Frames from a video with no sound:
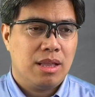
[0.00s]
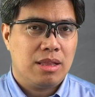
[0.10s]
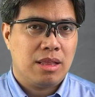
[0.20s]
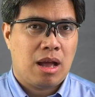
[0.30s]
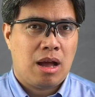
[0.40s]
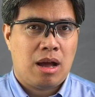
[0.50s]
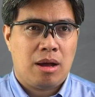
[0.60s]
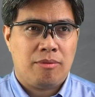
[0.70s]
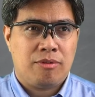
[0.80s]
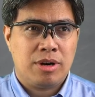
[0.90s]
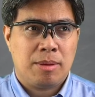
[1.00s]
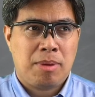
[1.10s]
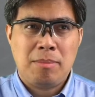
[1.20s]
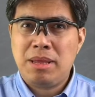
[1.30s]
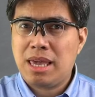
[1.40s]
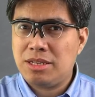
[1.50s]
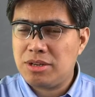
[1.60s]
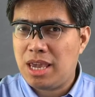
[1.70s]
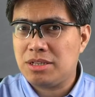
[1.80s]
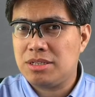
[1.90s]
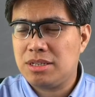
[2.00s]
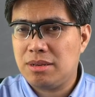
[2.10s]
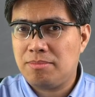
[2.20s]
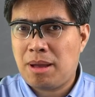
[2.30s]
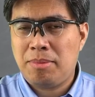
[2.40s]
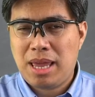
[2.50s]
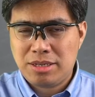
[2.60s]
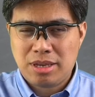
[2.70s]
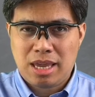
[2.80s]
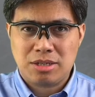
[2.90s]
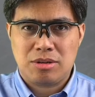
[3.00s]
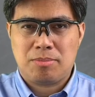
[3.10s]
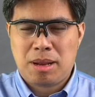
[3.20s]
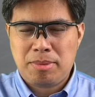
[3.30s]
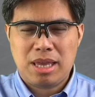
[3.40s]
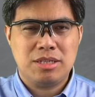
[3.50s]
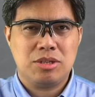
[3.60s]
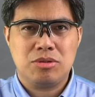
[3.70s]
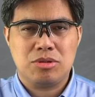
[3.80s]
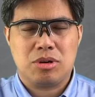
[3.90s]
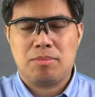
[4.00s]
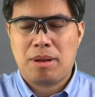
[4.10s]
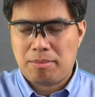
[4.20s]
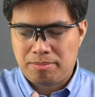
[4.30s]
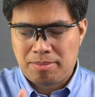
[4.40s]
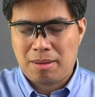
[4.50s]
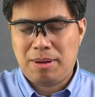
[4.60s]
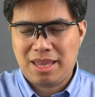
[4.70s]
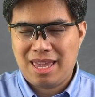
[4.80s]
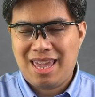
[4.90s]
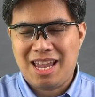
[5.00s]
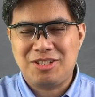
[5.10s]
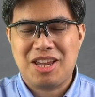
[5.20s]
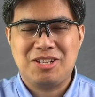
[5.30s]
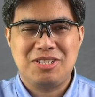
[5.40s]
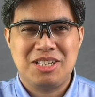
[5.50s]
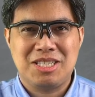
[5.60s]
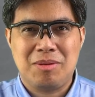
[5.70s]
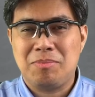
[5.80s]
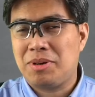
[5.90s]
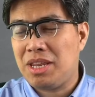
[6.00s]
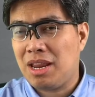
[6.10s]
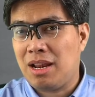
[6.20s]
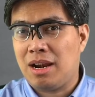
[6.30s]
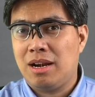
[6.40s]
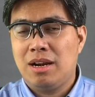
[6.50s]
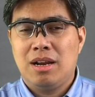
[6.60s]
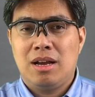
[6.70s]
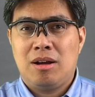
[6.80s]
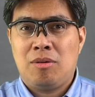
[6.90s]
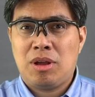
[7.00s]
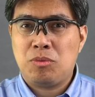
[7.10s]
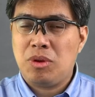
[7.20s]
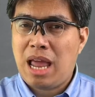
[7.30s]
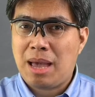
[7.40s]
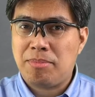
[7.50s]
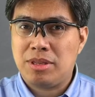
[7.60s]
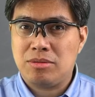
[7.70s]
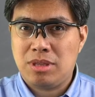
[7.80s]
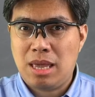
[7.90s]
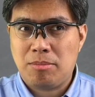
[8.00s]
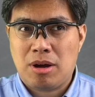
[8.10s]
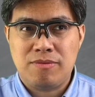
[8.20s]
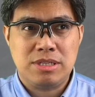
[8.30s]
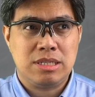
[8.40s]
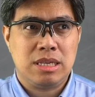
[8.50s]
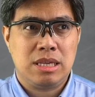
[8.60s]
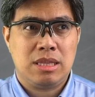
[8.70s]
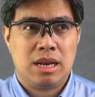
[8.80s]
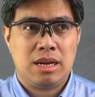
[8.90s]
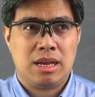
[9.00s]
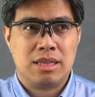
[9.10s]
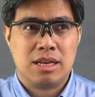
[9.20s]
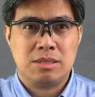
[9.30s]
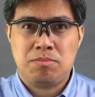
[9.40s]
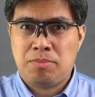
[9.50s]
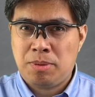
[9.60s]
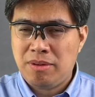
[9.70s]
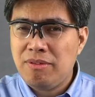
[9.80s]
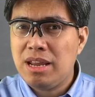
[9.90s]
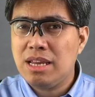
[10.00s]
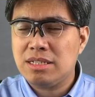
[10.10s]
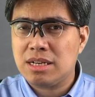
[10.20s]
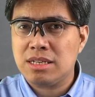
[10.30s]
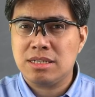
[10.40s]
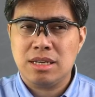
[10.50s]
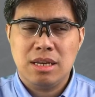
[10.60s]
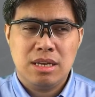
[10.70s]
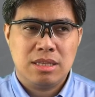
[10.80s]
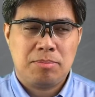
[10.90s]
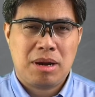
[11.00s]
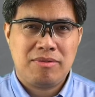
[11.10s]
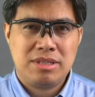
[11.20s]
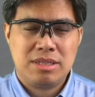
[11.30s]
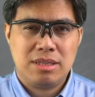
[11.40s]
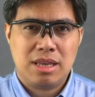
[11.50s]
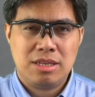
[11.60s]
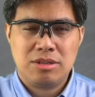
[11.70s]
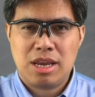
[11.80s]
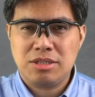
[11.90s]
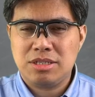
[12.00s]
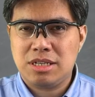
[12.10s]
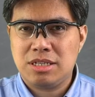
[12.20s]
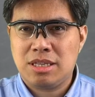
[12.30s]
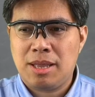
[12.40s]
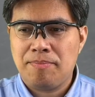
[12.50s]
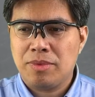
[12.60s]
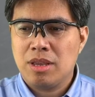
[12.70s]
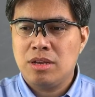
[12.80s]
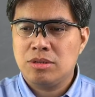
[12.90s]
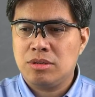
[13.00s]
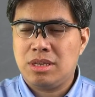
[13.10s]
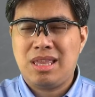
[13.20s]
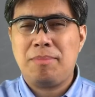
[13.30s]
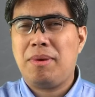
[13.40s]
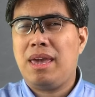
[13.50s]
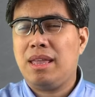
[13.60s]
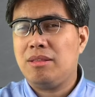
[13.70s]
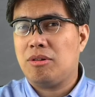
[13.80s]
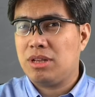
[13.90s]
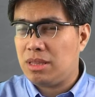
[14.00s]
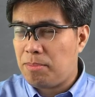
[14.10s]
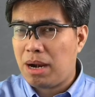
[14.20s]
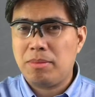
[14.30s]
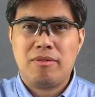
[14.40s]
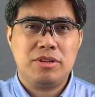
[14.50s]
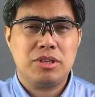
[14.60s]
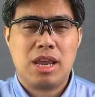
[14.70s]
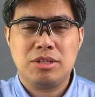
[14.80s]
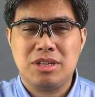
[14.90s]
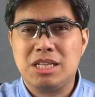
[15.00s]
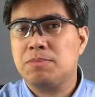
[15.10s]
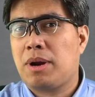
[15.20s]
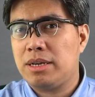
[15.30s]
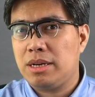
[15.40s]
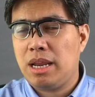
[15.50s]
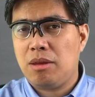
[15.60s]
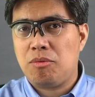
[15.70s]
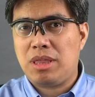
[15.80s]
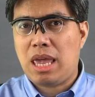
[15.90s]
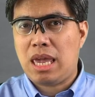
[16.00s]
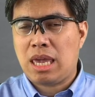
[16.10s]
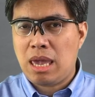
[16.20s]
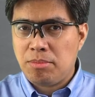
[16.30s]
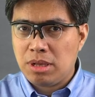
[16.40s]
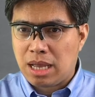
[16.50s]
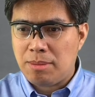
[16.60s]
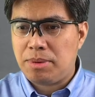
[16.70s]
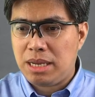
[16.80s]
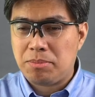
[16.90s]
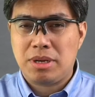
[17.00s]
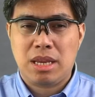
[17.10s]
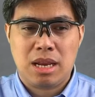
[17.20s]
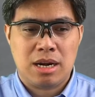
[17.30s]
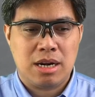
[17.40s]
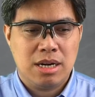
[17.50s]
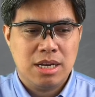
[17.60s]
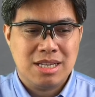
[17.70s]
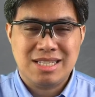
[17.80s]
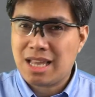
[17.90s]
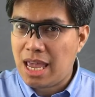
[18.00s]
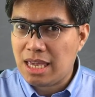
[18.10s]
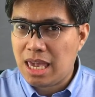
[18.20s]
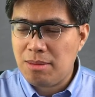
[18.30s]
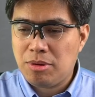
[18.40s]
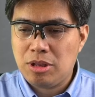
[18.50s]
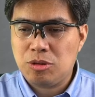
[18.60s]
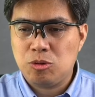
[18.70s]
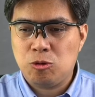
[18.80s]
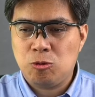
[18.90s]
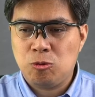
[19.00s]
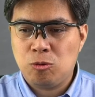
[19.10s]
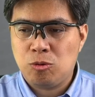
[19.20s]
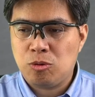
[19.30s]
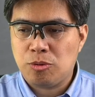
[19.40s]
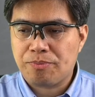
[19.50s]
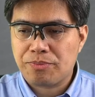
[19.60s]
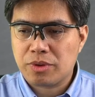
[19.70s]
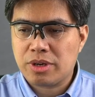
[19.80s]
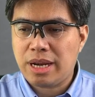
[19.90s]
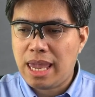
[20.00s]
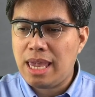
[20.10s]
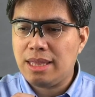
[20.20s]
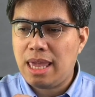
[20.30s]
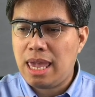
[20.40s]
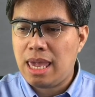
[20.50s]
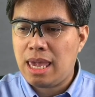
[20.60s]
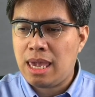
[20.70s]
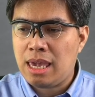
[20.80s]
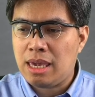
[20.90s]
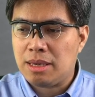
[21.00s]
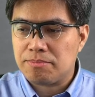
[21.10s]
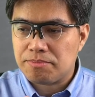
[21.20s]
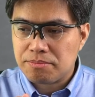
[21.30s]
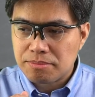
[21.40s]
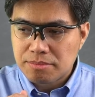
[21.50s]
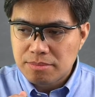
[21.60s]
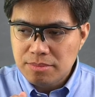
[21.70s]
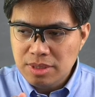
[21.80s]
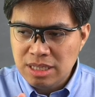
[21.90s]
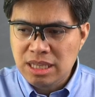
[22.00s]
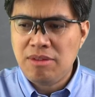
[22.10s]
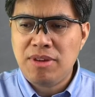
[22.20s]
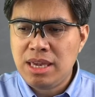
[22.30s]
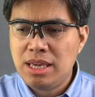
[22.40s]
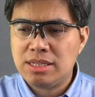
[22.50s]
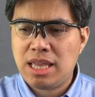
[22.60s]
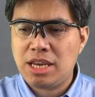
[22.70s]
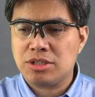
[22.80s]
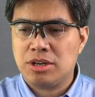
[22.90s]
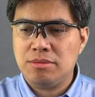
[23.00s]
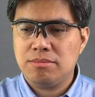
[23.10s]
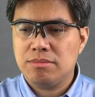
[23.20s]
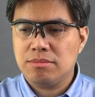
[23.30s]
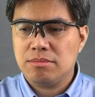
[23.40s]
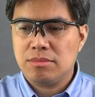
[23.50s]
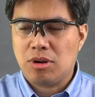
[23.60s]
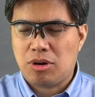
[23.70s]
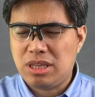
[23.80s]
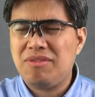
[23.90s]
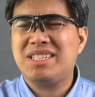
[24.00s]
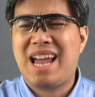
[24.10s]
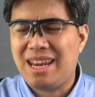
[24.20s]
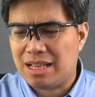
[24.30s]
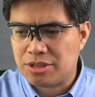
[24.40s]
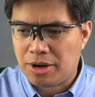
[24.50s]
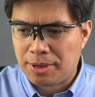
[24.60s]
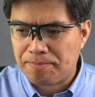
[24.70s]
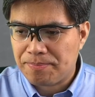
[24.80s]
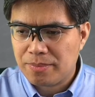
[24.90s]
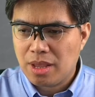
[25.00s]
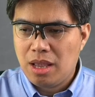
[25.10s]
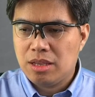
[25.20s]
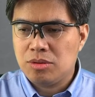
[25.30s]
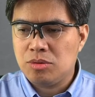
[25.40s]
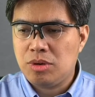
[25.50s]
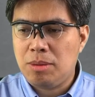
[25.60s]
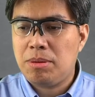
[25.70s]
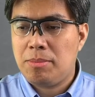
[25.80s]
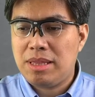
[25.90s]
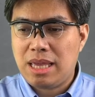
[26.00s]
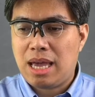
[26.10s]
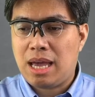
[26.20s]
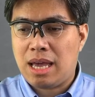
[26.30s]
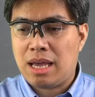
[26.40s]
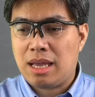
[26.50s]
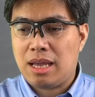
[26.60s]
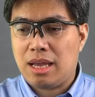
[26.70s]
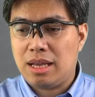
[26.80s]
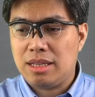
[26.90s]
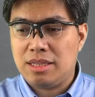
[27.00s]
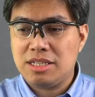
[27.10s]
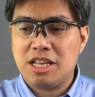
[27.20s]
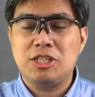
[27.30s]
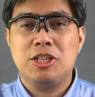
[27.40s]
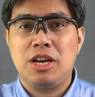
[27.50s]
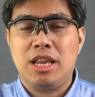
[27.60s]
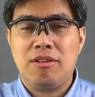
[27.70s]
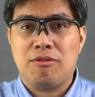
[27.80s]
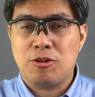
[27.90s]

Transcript: Now, for the public education or public institution or public education system in particular, what will happen to them? Obviously, they're not as privileged as the private education system. So the DepEd or the Department of Education is partnering with a cable company, in particular SkyCable, to create a TV station or TV channel, sorry, to implement the distance learning for